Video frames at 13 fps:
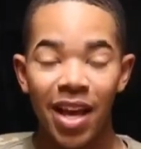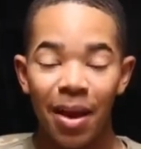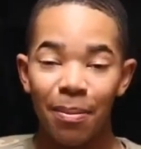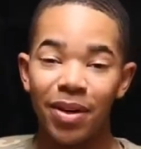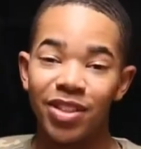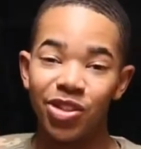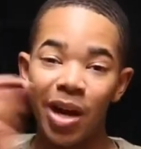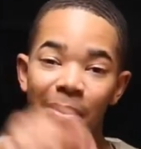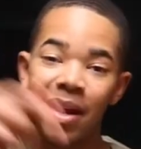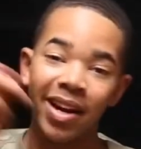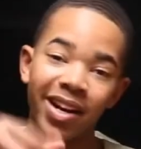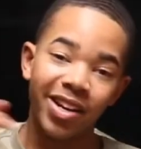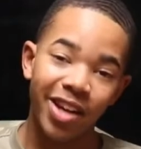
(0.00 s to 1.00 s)
But drop
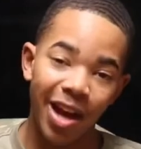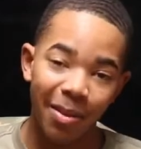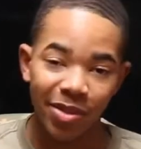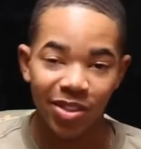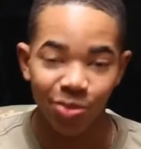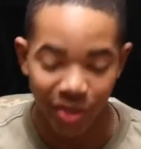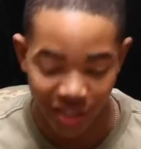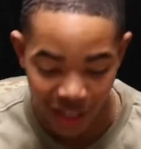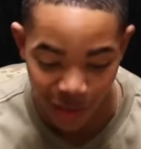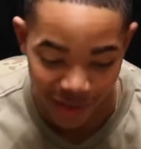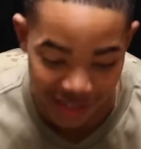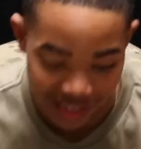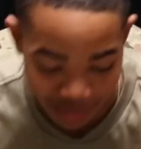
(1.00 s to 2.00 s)
down in the comments what y'all
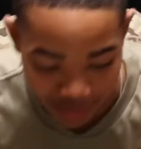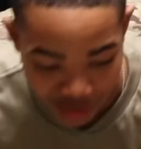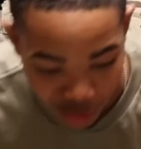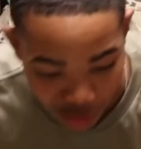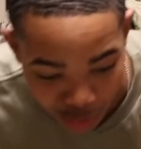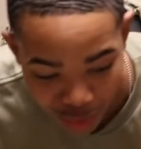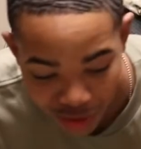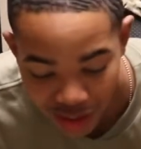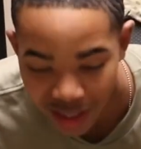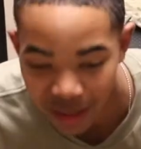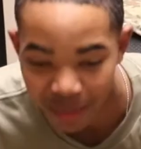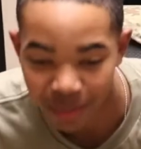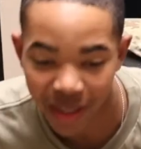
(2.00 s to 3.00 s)
wanna see me do.
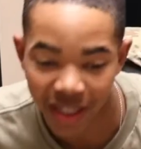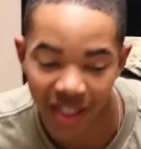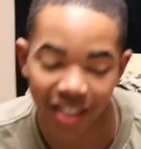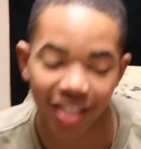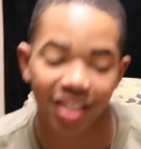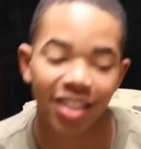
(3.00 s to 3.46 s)
But